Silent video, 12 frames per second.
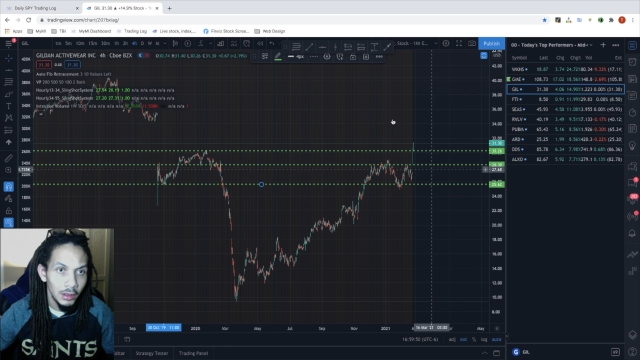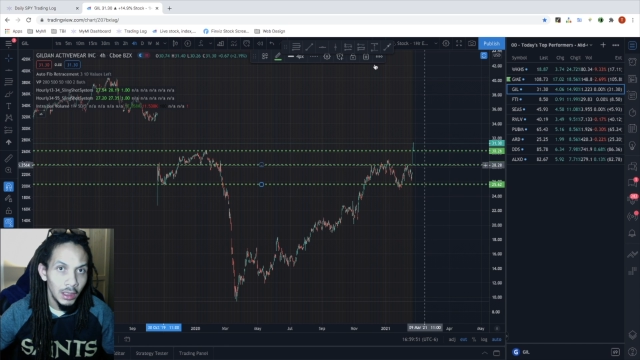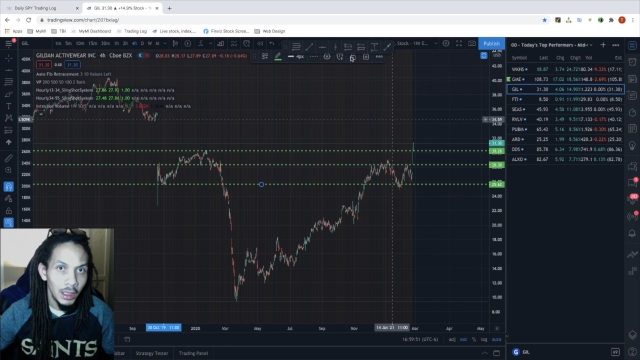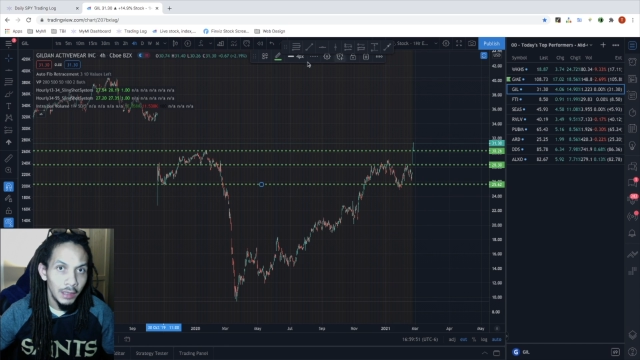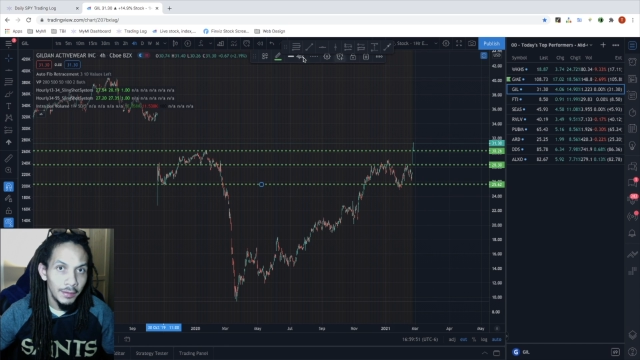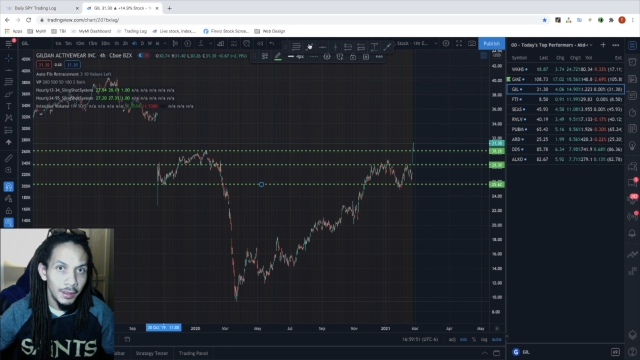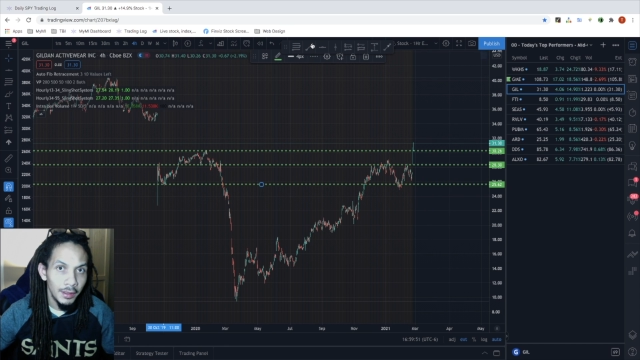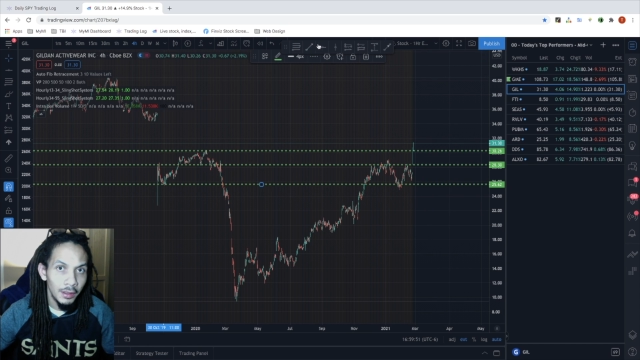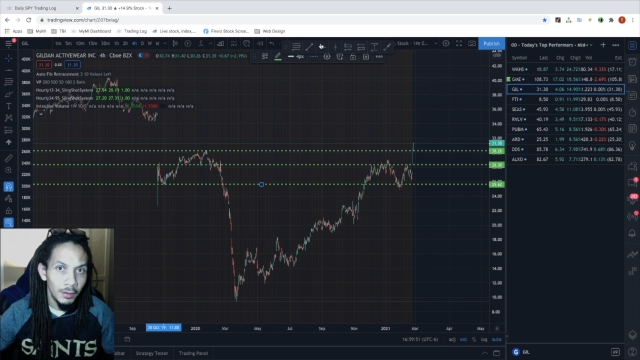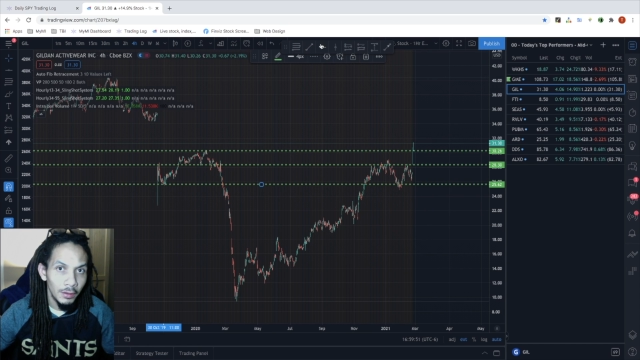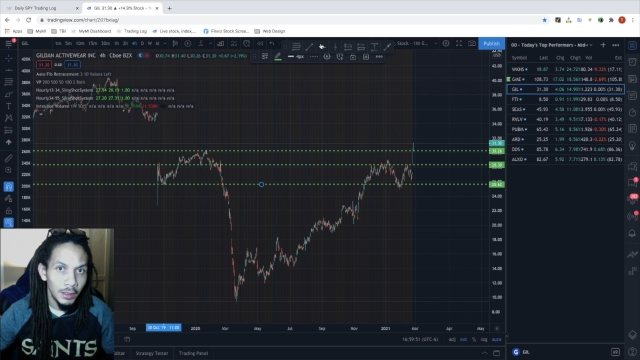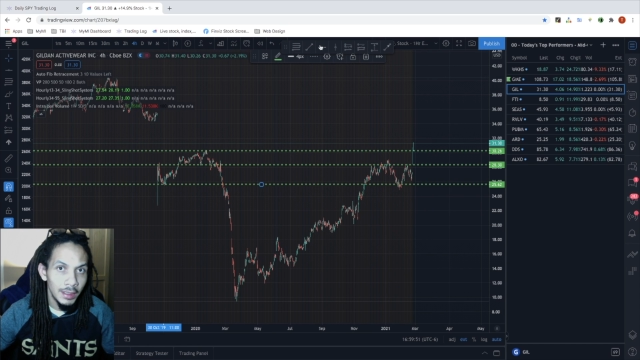And then
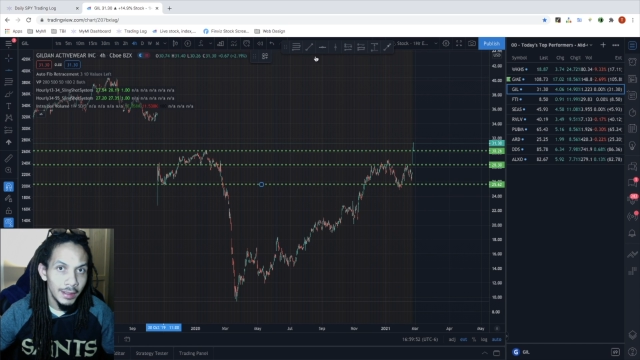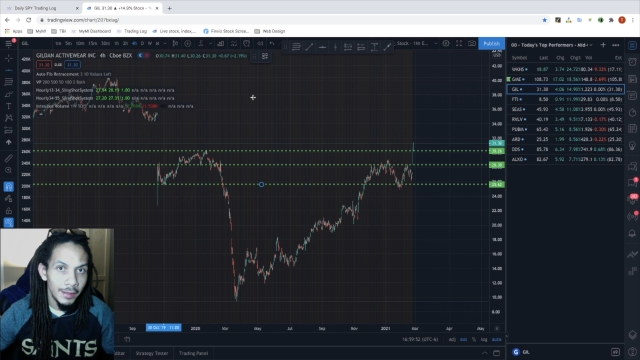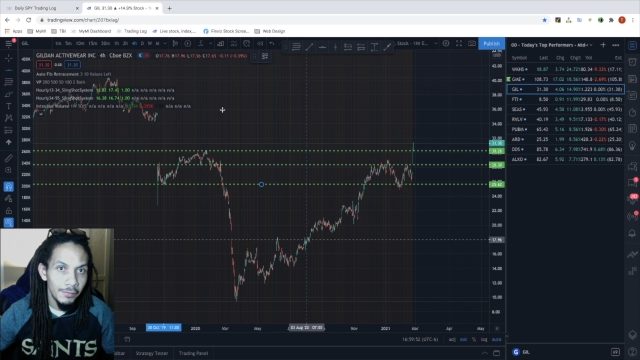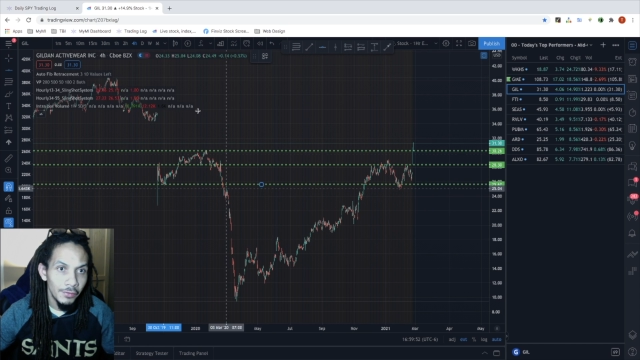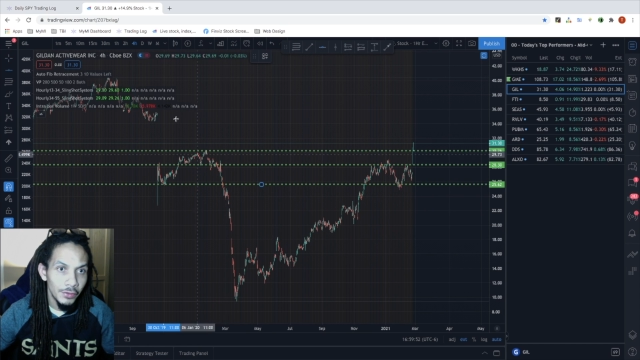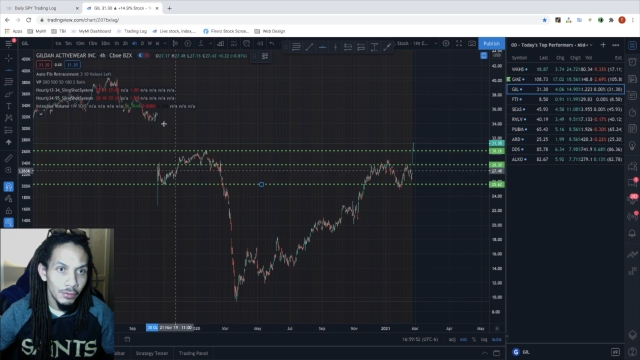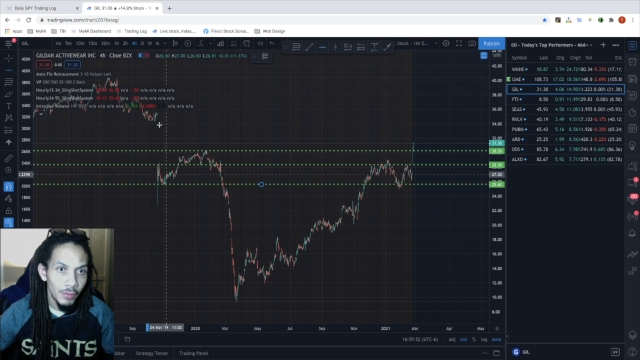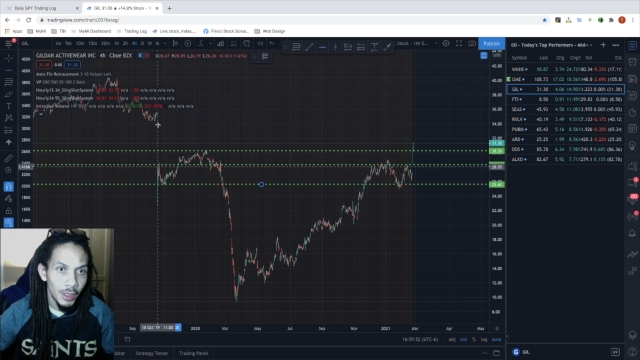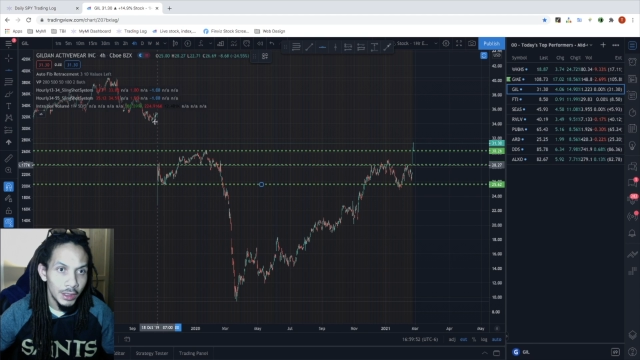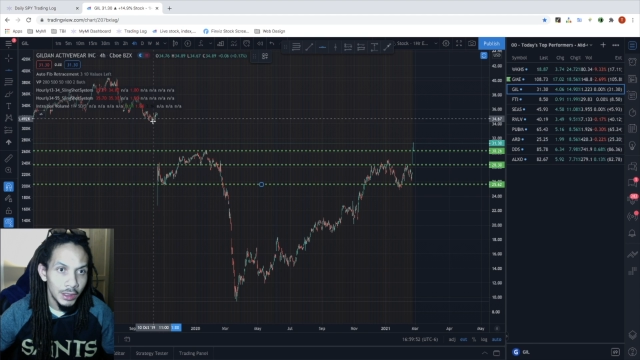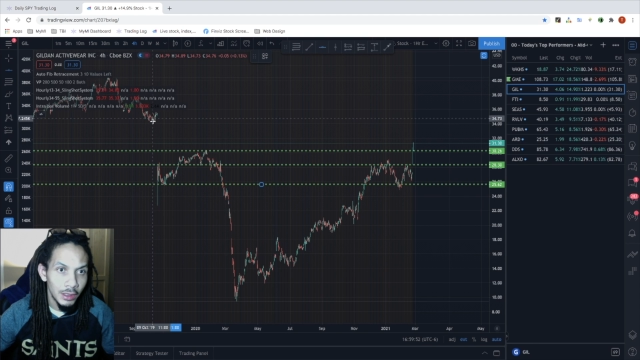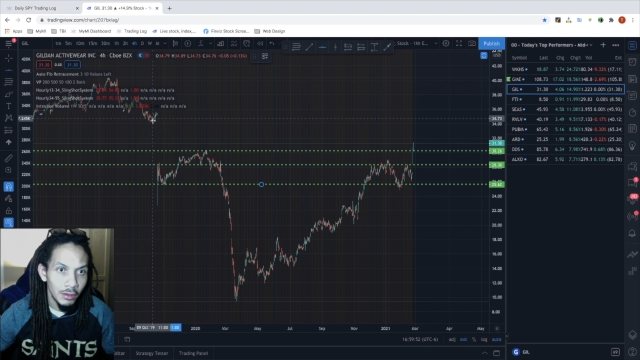key levels to watch
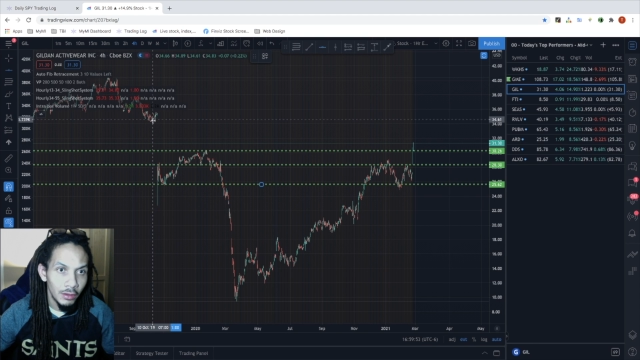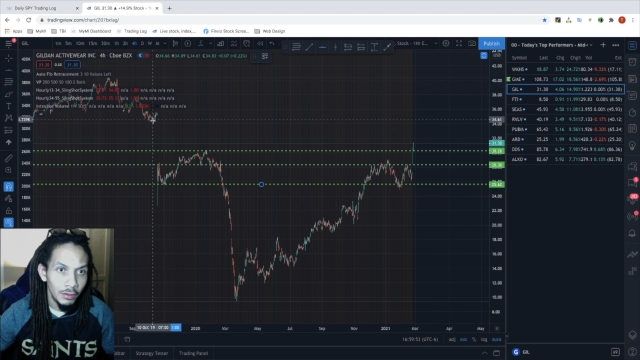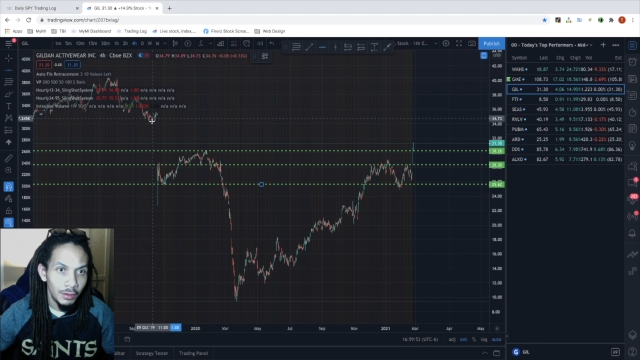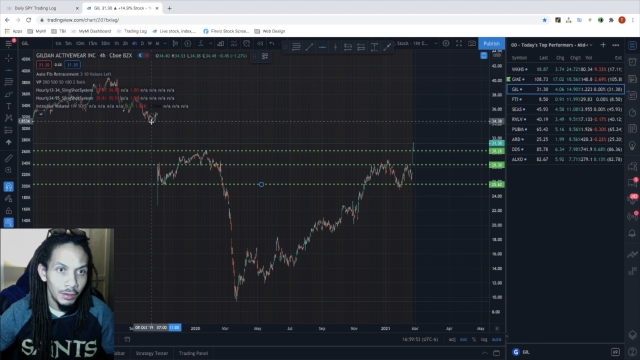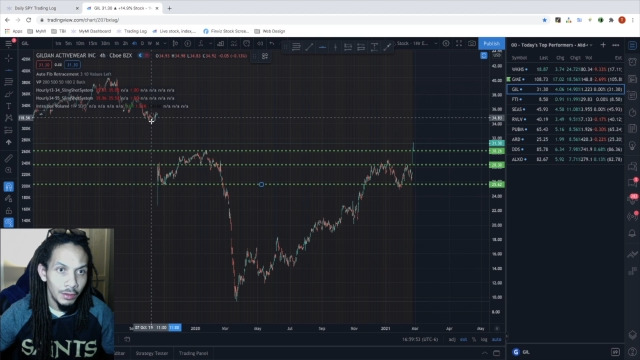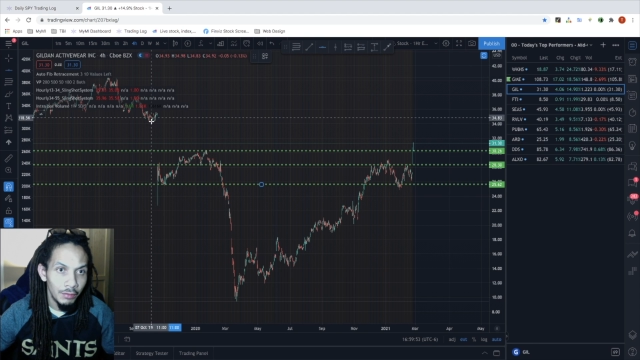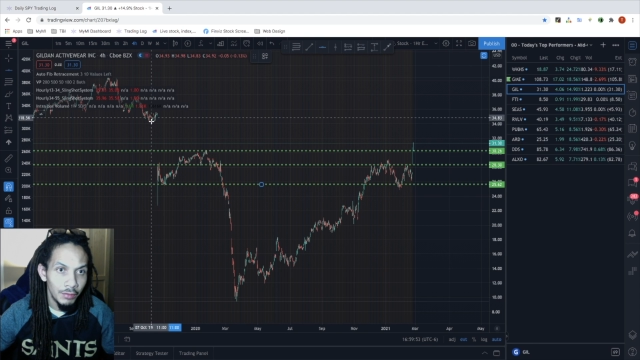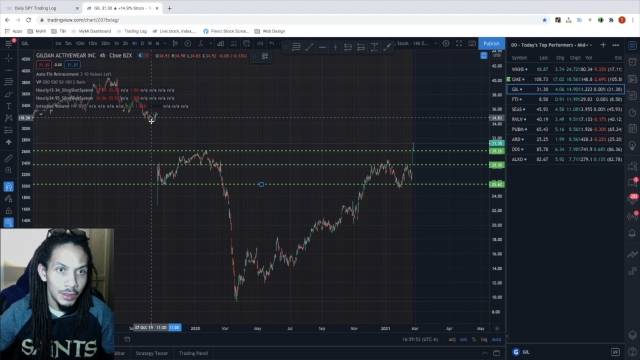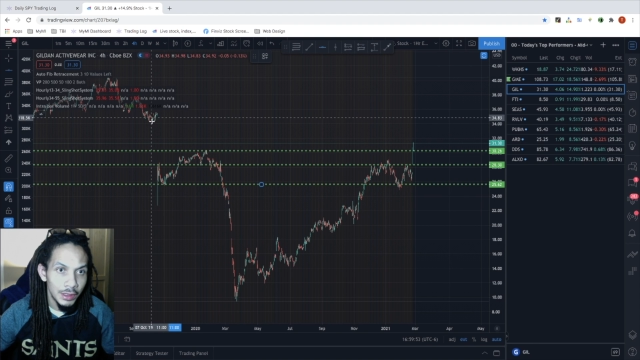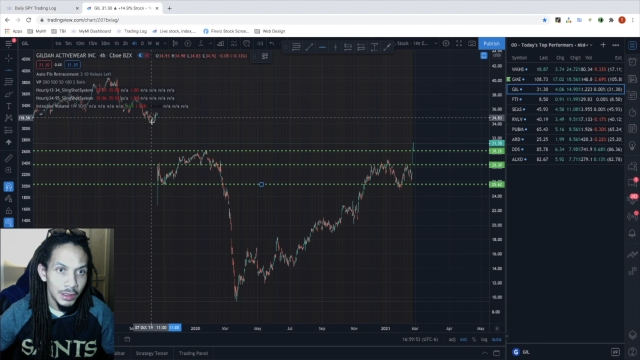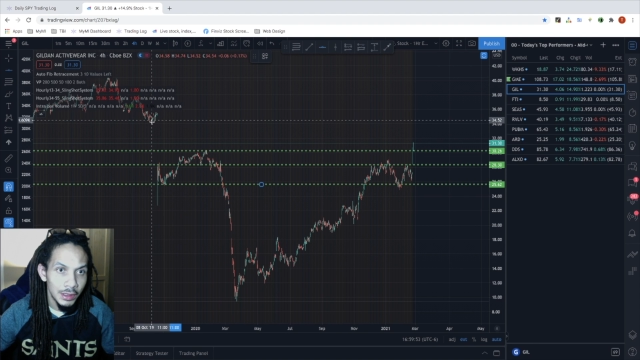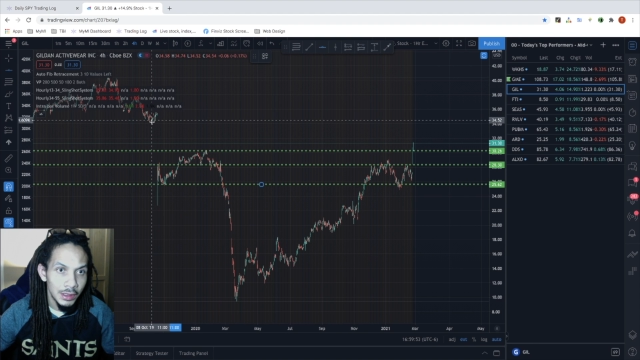out in
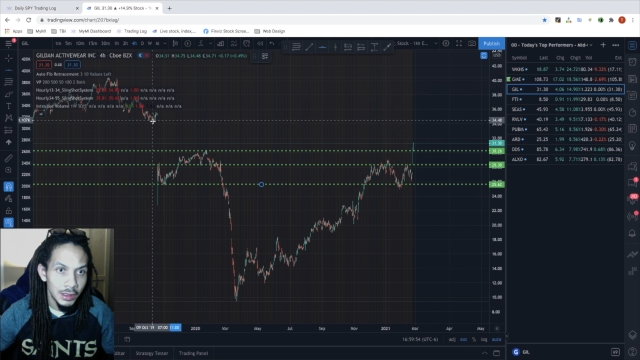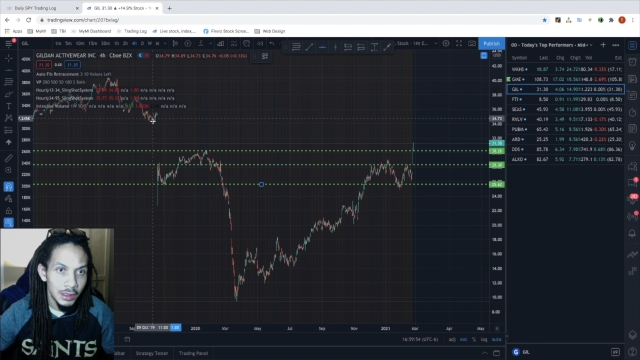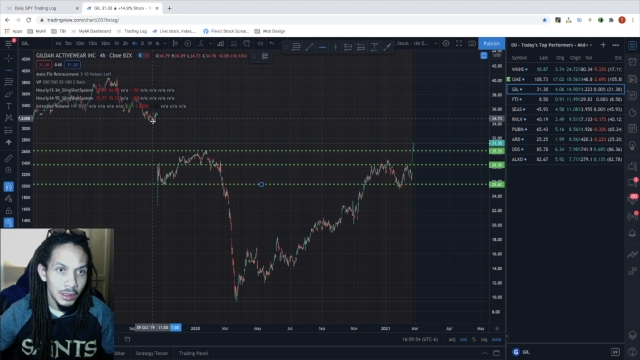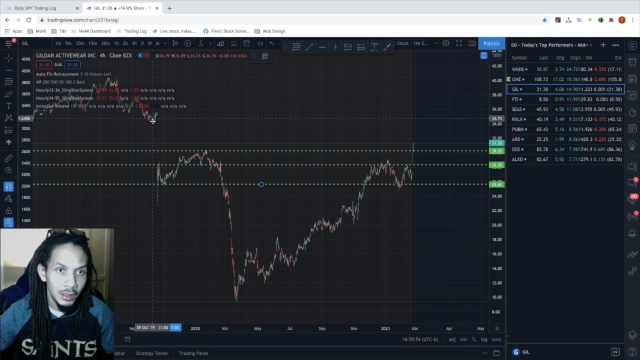resistance